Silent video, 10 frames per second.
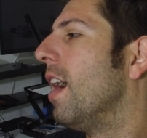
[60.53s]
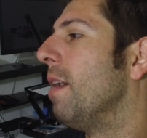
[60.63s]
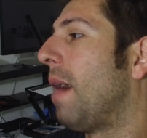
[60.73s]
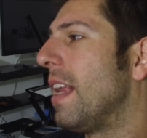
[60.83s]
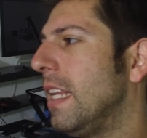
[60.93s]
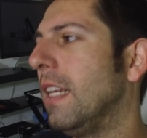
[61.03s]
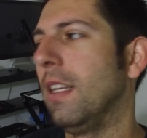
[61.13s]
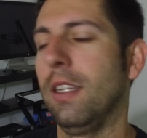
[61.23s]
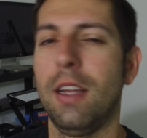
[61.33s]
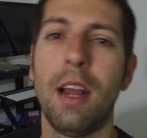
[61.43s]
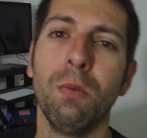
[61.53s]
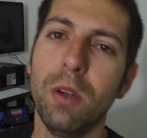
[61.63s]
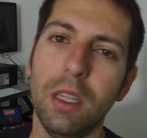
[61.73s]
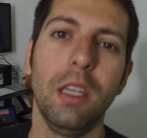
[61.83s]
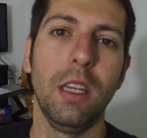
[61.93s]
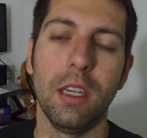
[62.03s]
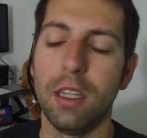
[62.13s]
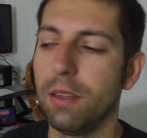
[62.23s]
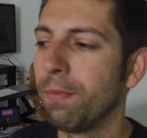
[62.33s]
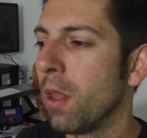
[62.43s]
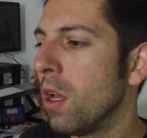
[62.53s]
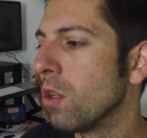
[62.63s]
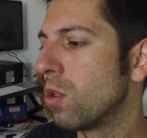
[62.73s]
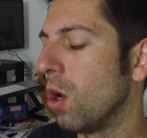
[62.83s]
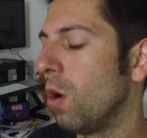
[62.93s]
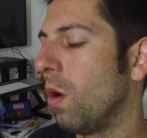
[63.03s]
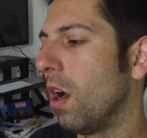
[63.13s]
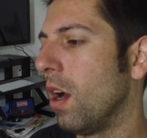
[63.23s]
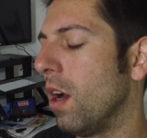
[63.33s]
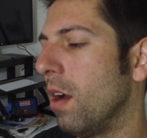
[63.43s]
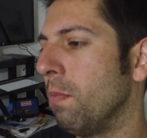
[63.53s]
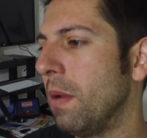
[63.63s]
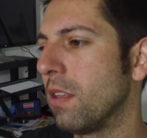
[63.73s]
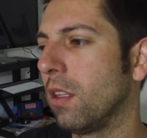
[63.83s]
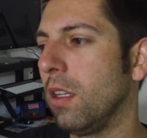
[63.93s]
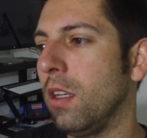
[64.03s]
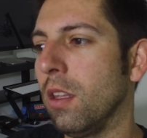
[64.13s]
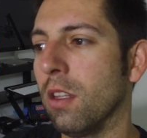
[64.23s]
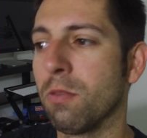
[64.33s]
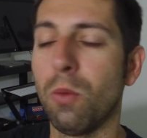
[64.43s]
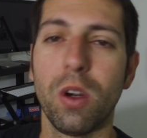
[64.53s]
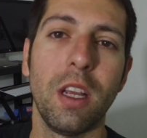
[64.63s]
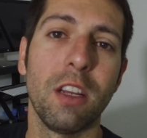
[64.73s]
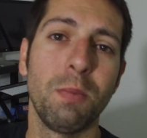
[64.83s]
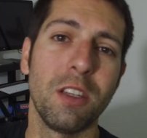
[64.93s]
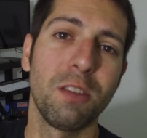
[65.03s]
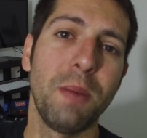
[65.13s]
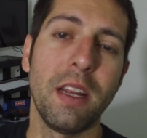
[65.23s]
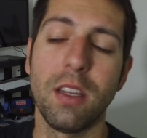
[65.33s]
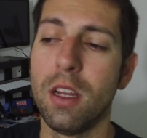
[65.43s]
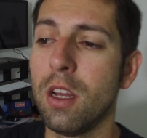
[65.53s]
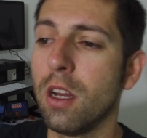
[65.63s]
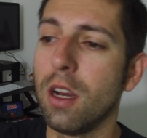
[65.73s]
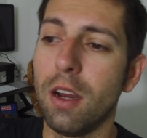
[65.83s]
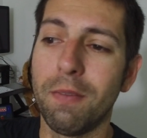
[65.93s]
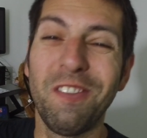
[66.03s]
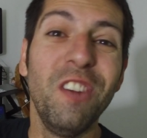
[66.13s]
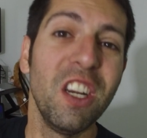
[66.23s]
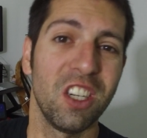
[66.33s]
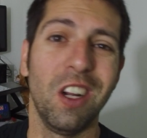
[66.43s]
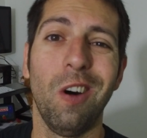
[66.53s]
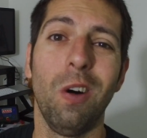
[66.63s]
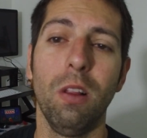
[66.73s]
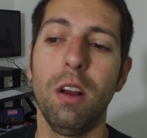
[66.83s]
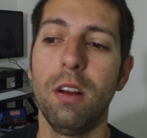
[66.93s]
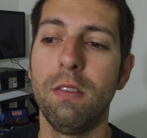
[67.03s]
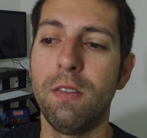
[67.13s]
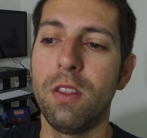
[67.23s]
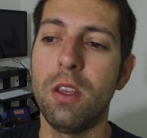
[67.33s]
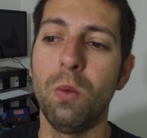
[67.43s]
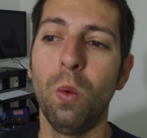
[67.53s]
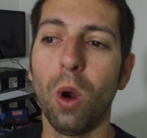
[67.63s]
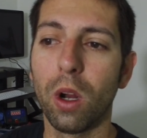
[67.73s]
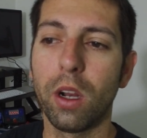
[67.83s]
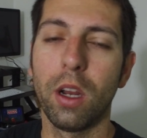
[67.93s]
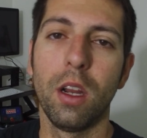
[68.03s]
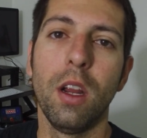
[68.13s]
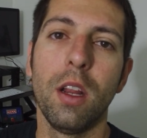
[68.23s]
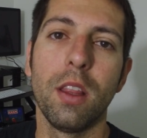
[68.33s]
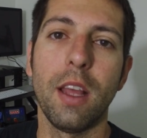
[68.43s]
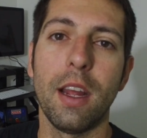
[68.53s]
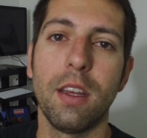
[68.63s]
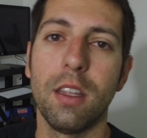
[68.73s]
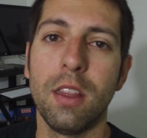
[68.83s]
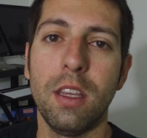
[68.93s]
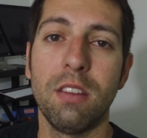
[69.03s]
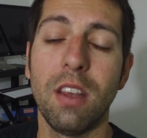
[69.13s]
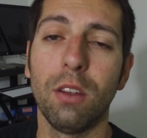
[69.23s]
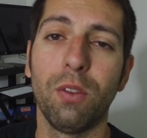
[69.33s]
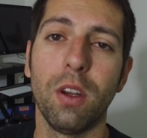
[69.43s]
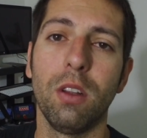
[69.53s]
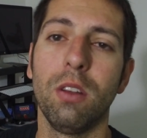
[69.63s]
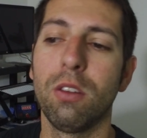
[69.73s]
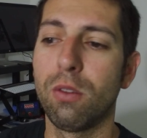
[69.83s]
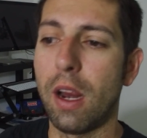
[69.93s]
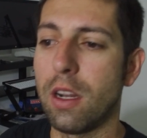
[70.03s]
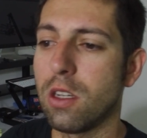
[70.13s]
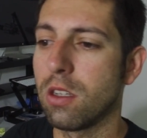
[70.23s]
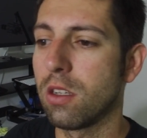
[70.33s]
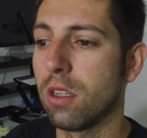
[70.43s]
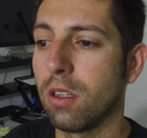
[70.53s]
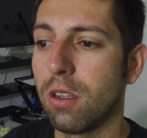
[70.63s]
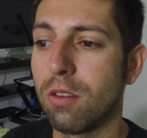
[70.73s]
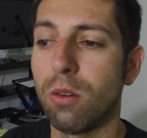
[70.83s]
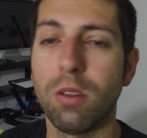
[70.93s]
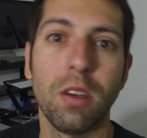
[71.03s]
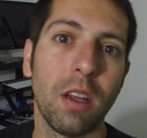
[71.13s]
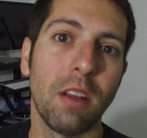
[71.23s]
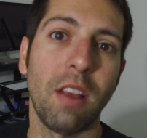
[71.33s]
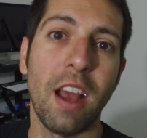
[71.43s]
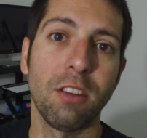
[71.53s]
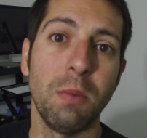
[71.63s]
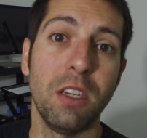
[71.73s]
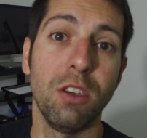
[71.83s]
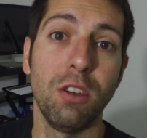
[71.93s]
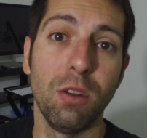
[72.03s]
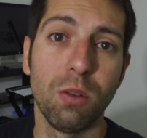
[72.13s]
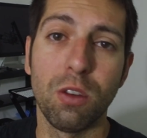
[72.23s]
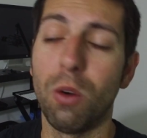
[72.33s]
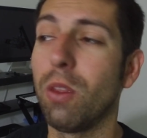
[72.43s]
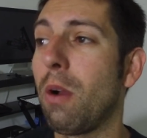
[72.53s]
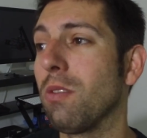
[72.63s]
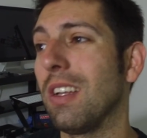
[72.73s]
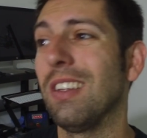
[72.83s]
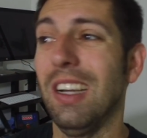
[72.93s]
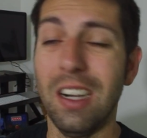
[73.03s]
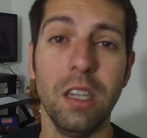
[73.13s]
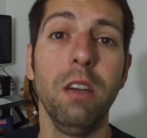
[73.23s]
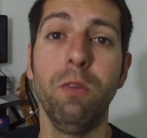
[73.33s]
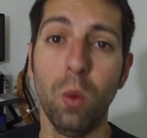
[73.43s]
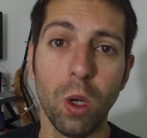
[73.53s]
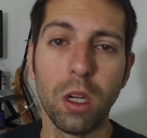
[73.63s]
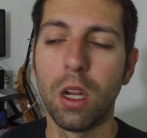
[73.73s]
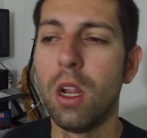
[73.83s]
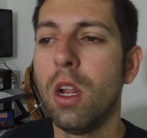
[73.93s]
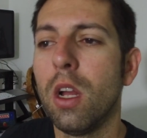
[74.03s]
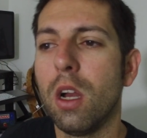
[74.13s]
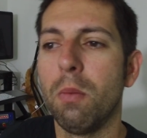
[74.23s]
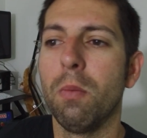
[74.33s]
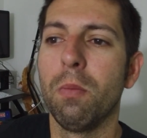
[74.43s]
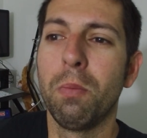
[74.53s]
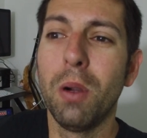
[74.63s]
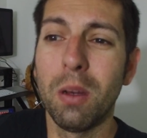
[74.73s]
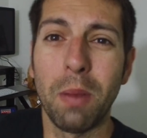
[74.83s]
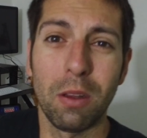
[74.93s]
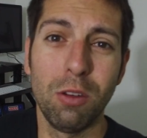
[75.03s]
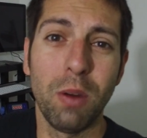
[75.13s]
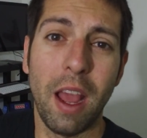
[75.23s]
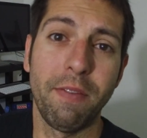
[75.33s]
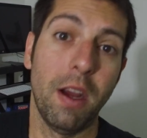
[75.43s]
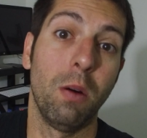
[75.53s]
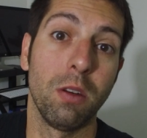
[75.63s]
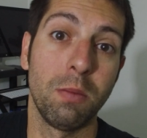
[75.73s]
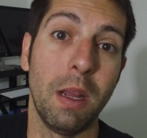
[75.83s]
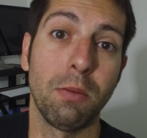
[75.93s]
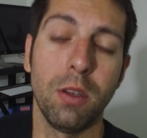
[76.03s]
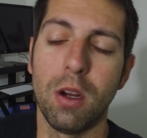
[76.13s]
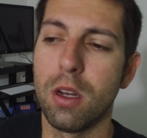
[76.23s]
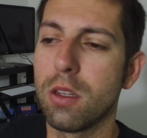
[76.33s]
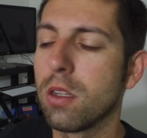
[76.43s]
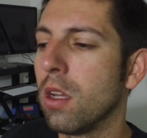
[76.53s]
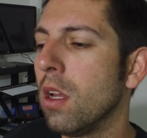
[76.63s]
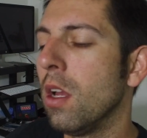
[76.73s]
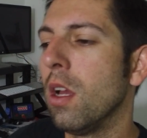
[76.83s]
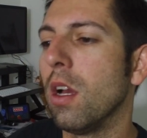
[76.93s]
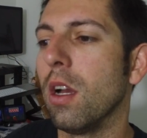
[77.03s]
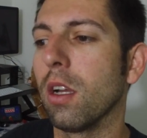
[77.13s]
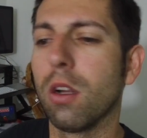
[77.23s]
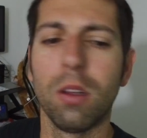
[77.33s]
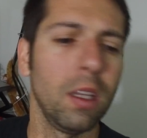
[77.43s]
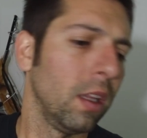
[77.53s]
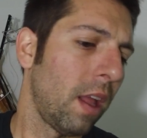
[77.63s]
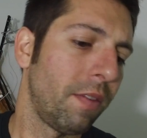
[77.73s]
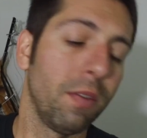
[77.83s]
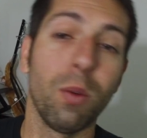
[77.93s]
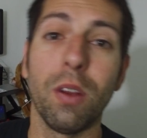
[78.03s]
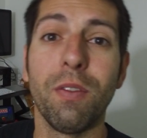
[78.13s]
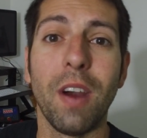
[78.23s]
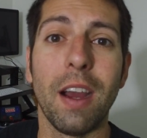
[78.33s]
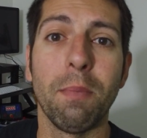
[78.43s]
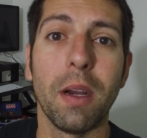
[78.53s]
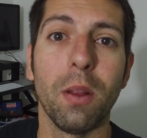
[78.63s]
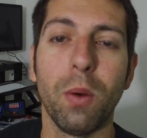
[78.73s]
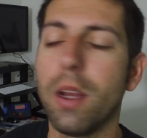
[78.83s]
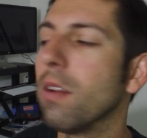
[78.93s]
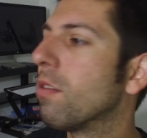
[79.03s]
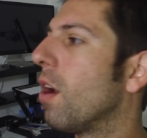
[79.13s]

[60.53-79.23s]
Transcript: I needed it. I really needed it. So basically, this morning has been spent finishing all of the work that the sales funnel strategist and consultant has asked me to do. So that was a ton of work. Put in about 2.5 hours, to be absolutely honest. Currently 11:45, by the way.